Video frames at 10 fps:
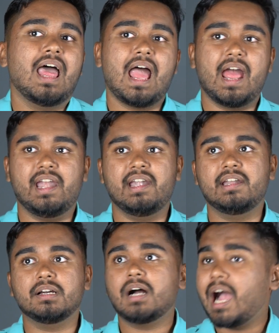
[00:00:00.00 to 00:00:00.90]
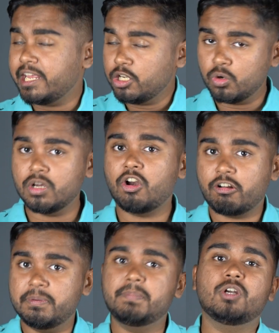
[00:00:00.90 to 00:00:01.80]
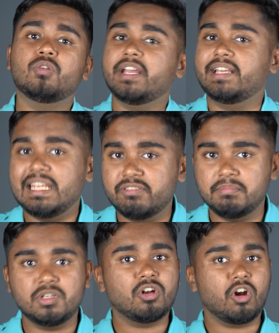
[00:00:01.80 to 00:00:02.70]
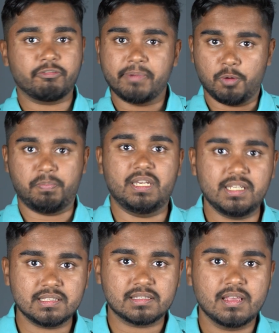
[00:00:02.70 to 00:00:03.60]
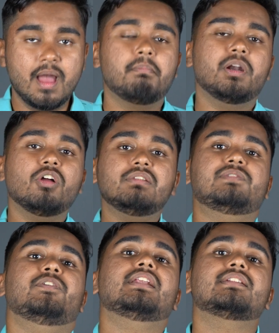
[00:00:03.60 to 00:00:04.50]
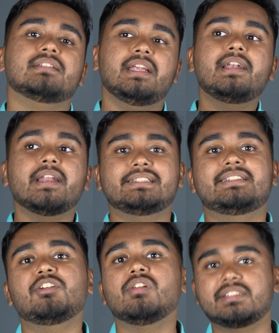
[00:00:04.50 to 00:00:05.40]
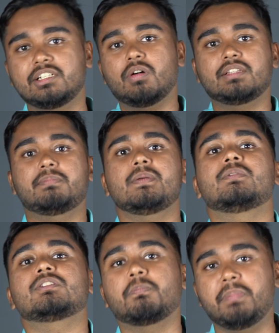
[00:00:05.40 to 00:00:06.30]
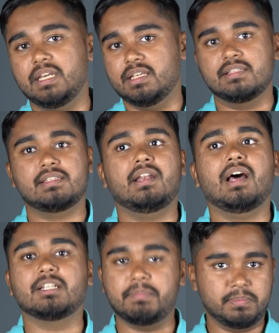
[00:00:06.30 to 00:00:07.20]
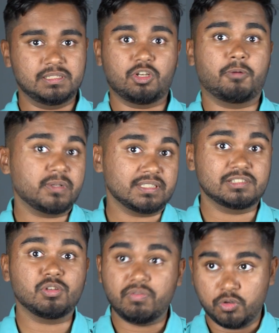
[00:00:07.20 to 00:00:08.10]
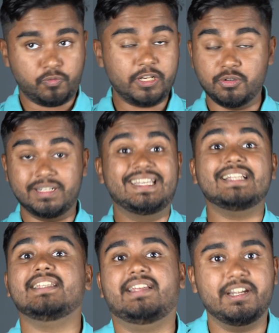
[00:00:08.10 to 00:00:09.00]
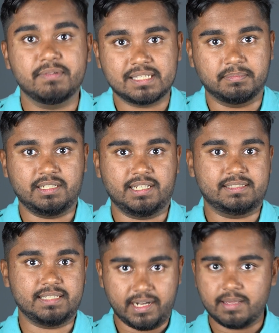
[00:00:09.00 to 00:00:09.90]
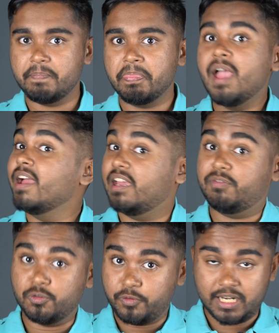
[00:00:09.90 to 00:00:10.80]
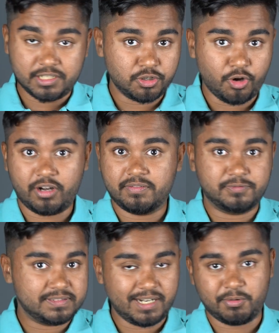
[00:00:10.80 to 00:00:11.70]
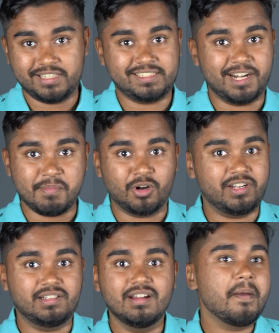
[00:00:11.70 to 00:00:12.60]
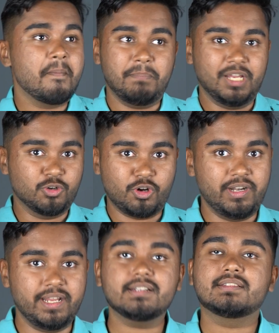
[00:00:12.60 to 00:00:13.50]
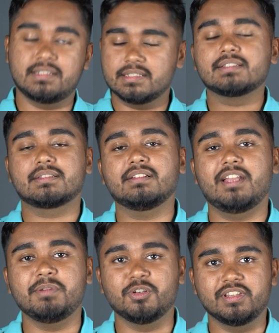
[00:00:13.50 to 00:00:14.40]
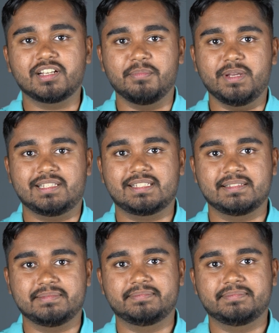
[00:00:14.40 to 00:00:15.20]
And I know a lot of people don't agree with me on a lot of my opinions, but I always feel it's interesting to listen to other people's opinions and other people's thought process. So if you feel you disagreed with something I said, if you feel I should not have said what I said about being good on dates, then just let me know in the comments.